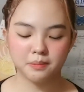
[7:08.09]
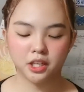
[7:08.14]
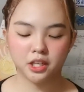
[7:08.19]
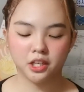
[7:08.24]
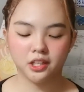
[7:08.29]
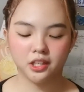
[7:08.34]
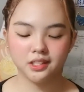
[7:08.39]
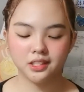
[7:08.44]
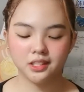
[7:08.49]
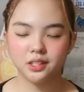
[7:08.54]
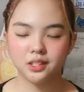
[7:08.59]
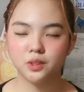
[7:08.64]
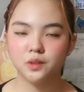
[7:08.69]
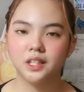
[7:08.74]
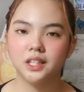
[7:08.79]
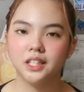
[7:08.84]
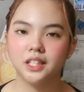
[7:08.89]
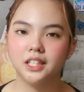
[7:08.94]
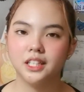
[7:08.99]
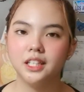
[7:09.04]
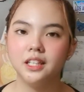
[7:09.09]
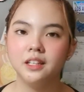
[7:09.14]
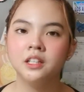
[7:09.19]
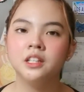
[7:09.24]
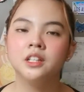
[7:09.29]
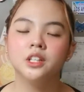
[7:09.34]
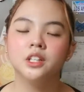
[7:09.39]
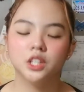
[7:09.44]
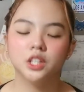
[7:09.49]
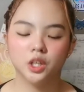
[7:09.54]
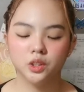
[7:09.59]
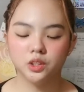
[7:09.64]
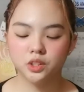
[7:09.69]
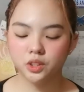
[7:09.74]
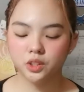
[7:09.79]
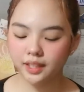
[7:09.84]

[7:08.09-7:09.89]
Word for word: because it's really cold.